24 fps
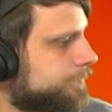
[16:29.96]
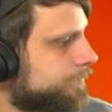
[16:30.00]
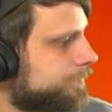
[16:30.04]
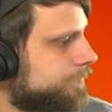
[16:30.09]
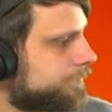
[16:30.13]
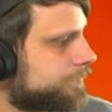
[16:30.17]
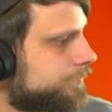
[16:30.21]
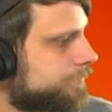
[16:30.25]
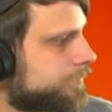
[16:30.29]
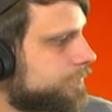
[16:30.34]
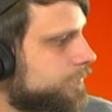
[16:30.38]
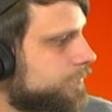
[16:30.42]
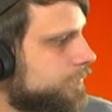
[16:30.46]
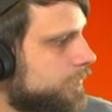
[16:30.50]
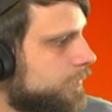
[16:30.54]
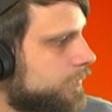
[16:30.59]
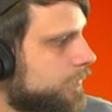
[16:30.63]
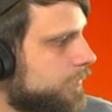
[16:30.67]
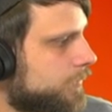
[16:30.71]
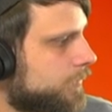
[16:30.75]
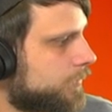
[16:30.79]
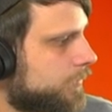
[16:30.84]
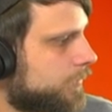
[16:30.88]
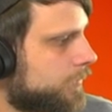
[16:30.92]

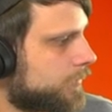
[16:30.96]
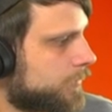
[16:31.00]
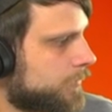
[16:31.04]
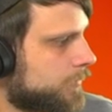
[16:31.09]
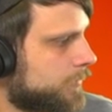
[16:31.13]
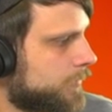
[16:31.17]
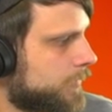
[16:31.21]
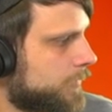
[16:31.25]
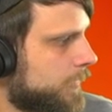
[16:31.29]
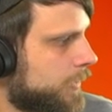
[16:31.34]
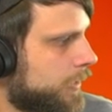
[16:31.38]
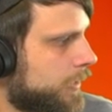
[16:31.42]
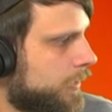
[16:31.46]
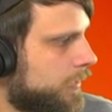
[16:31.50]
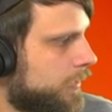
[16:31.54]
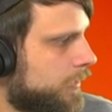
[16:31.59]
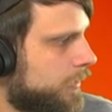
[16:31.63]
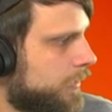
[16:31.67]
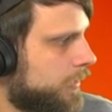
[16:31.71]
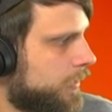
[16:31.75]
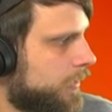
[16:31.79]
(no one is talking)